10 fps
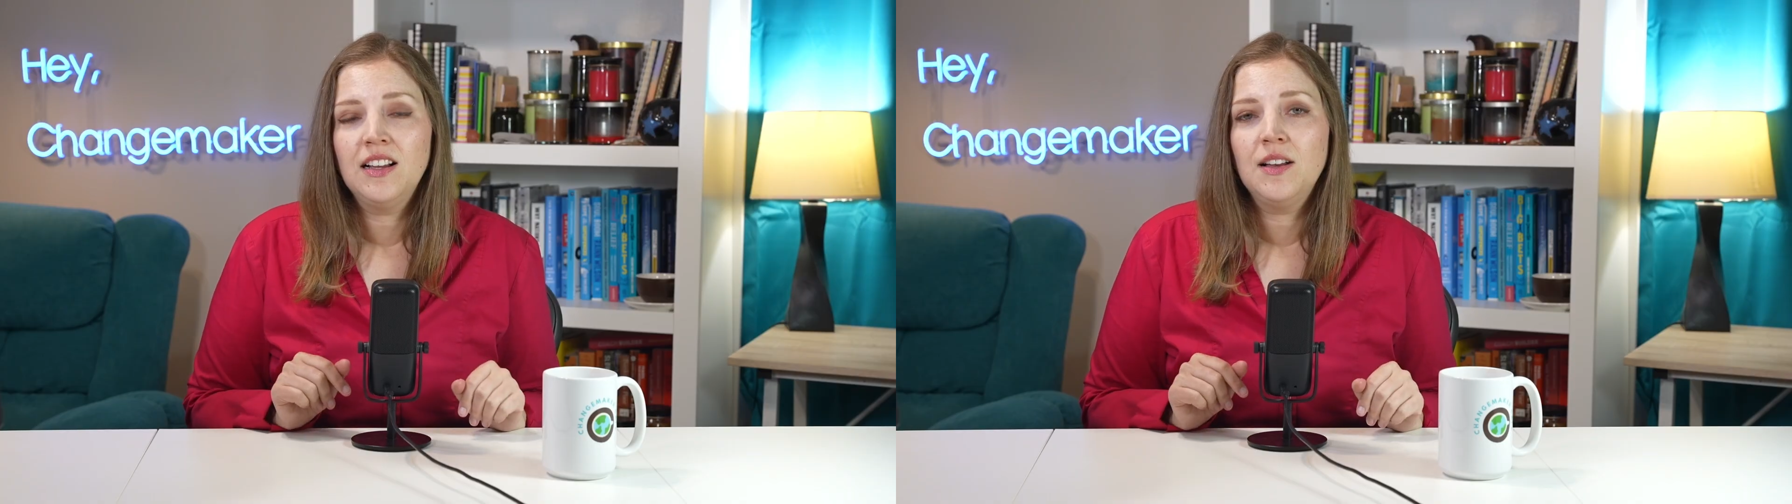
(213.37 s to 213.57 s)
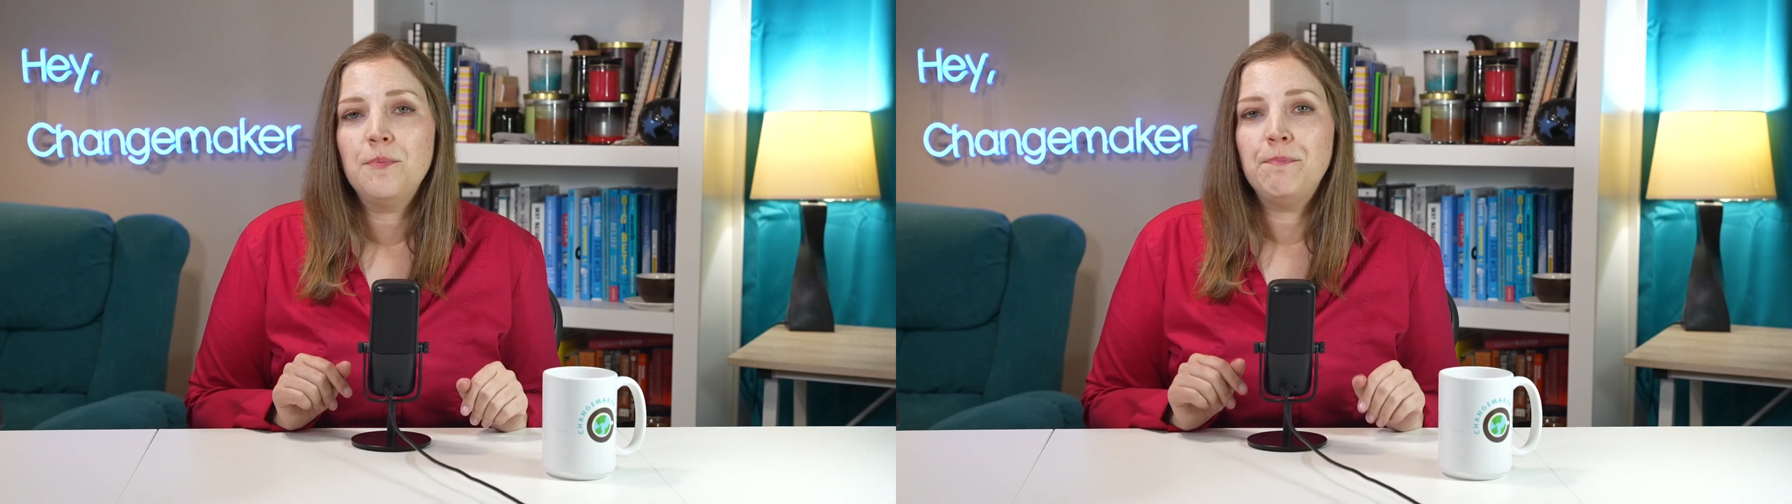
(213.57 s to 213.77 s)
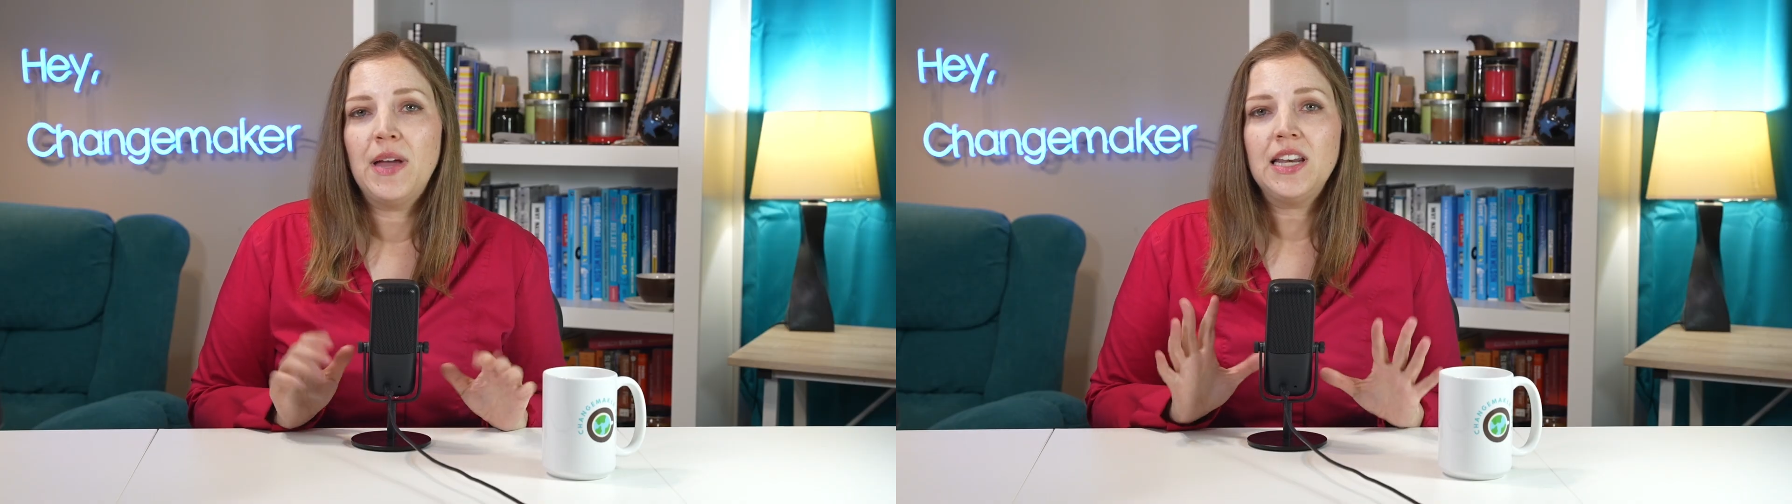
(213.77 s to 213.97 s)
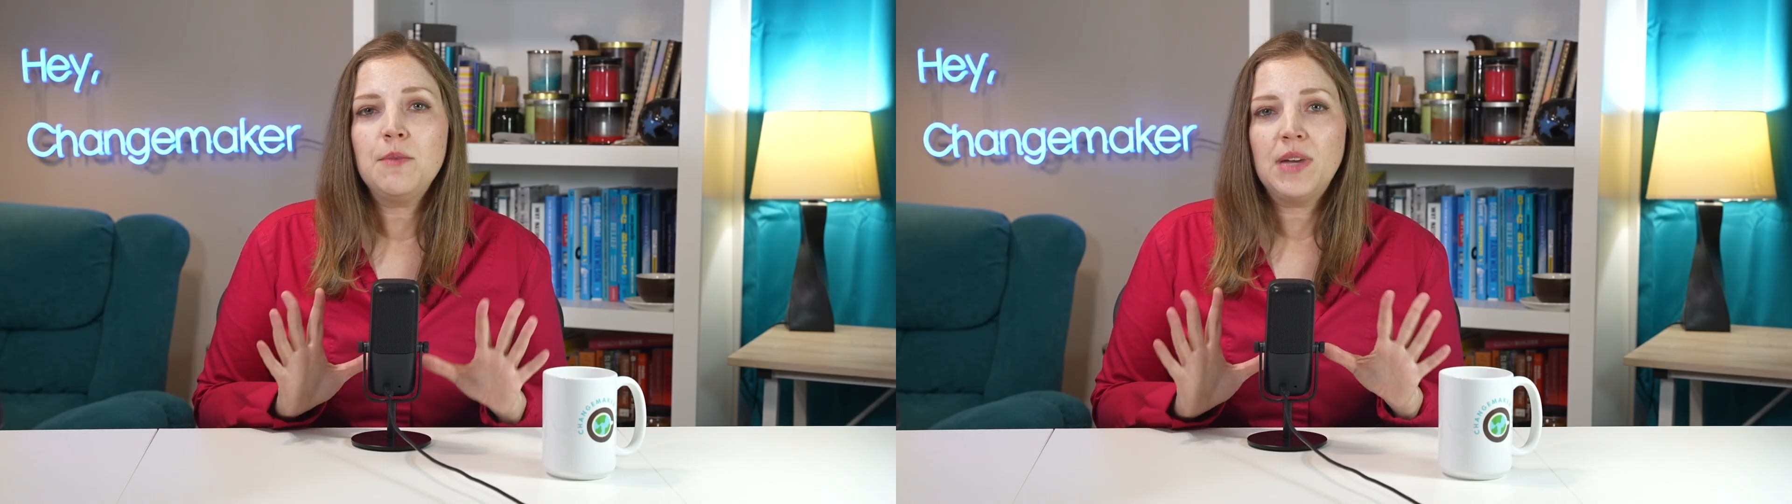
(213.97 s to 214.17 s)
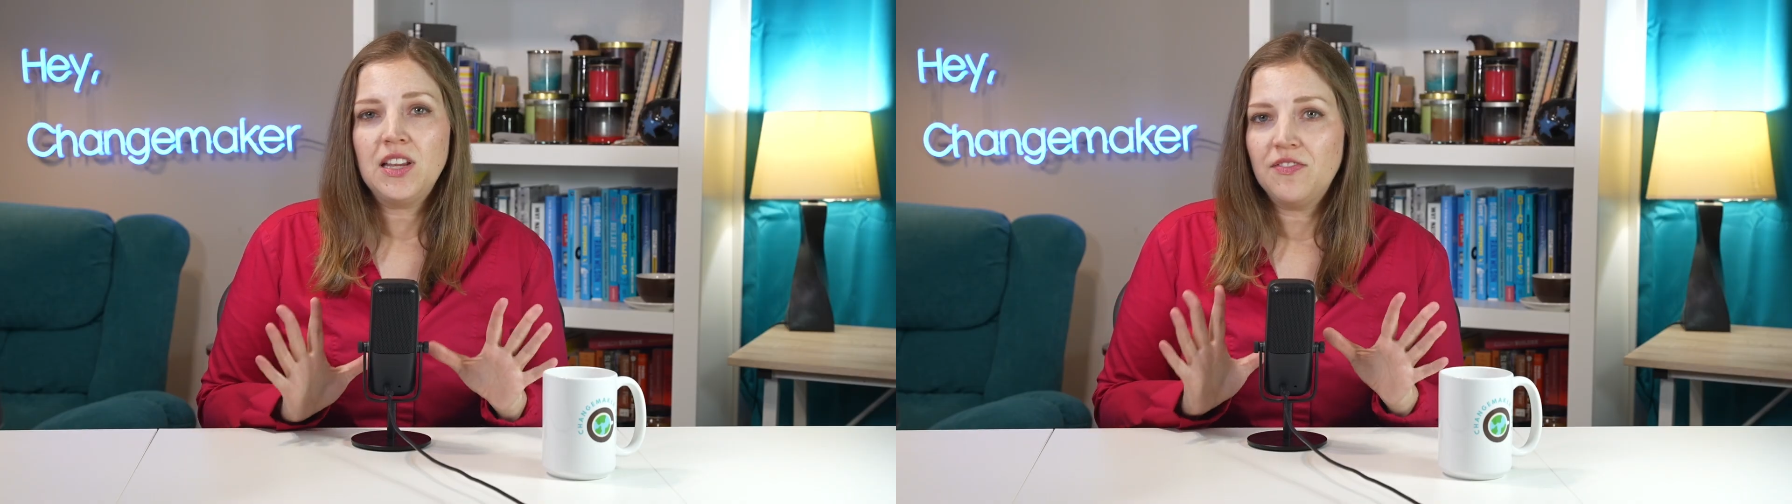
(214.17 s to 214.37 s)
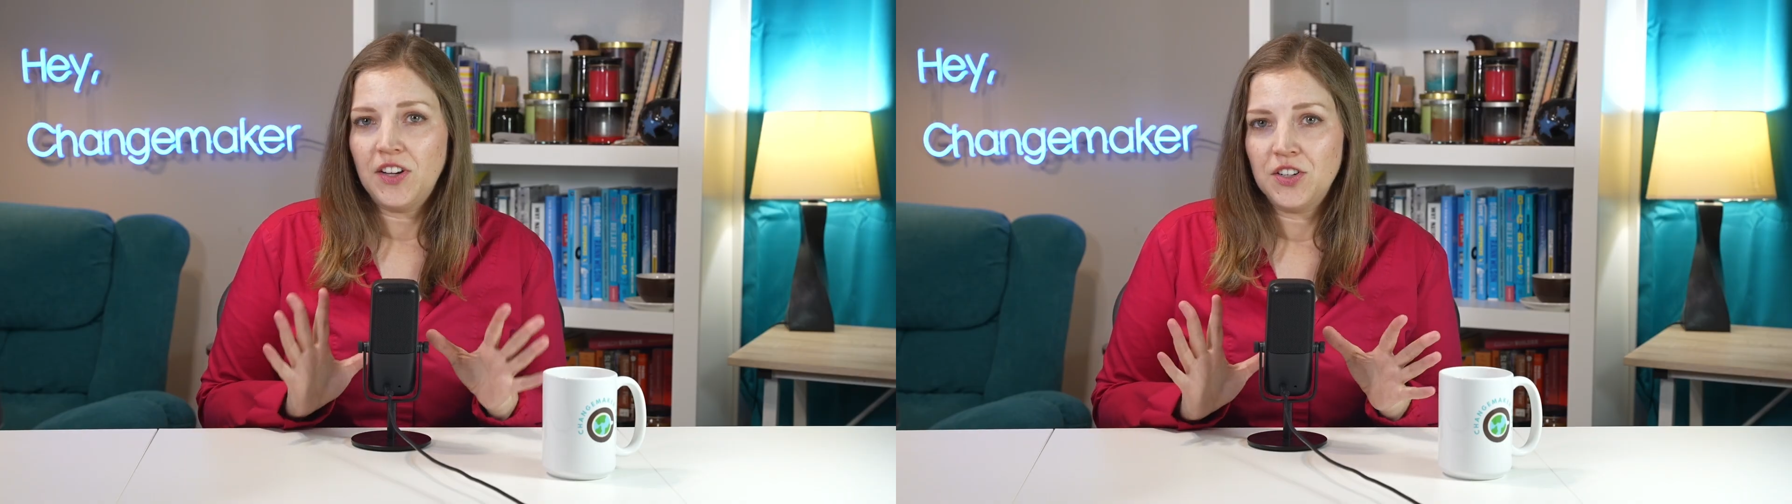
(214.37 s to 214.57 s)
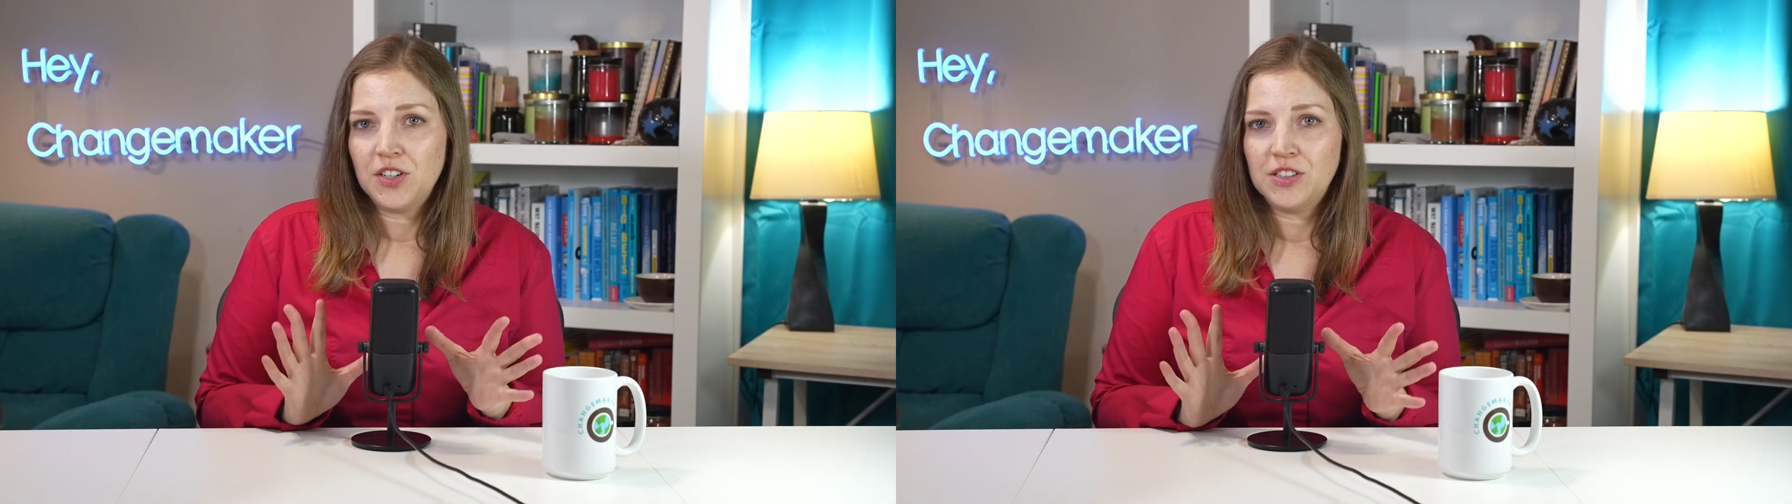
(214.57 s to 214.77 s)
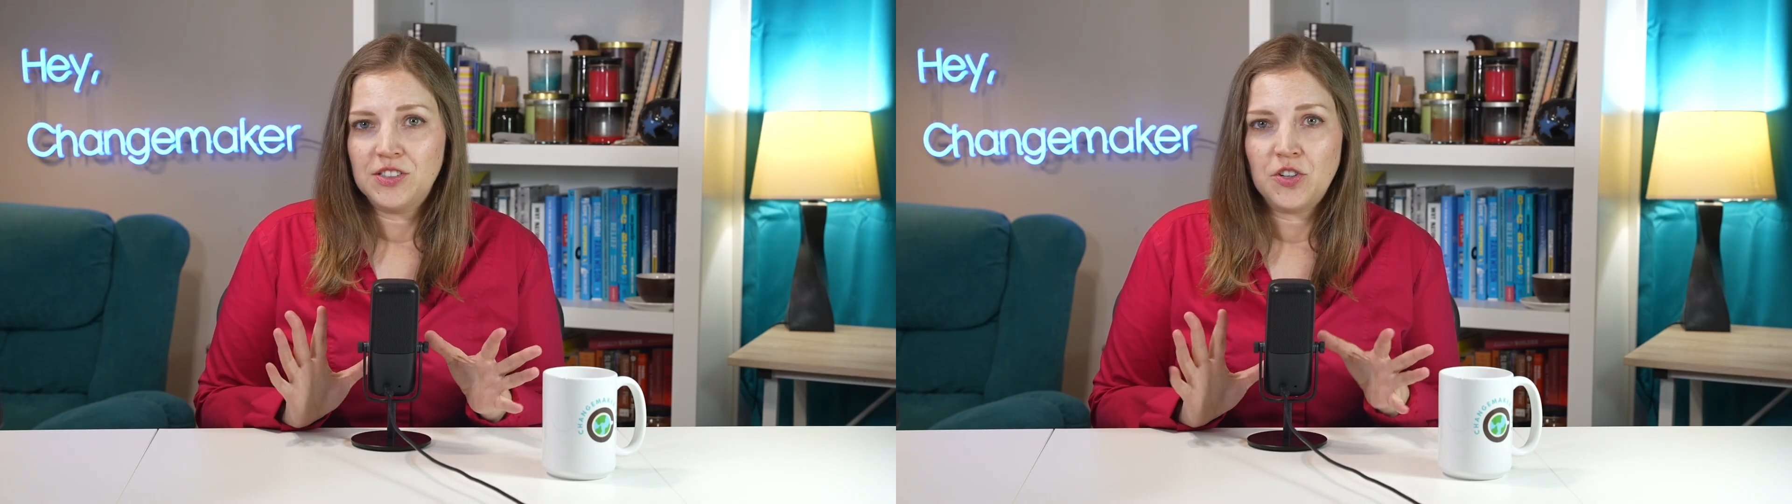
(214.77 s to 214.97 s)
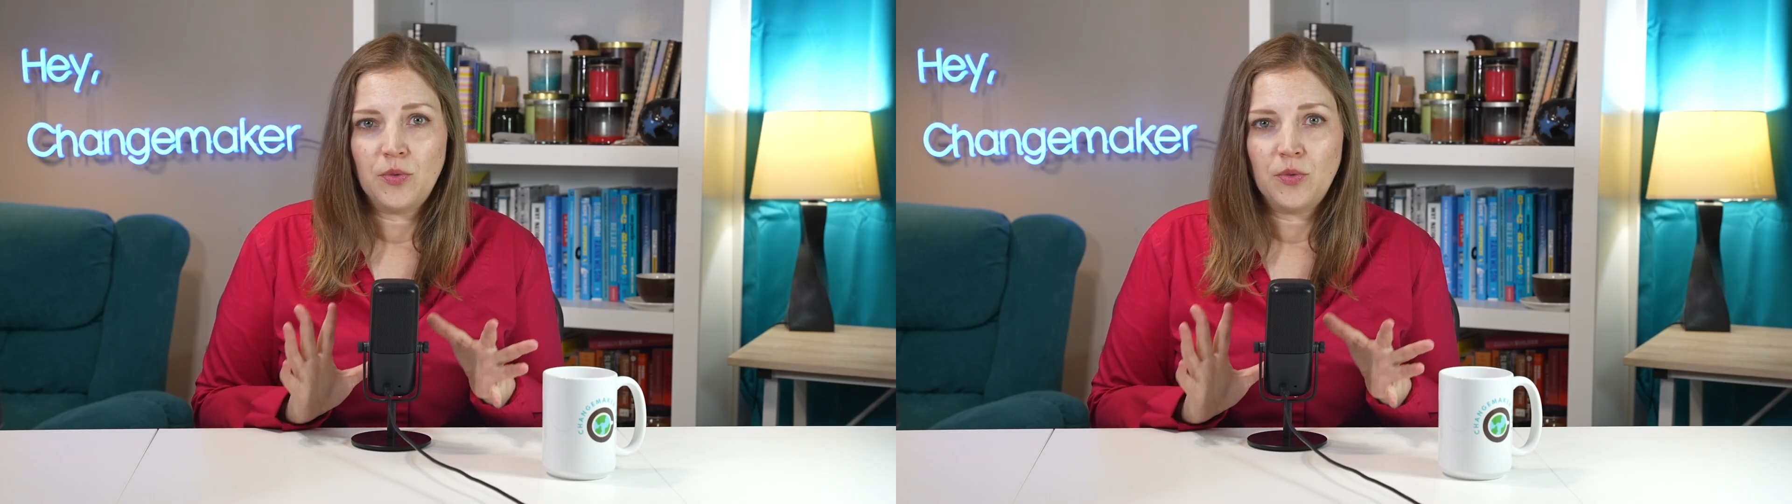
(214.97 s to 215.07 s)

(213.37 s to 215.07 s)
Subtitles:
Many funders,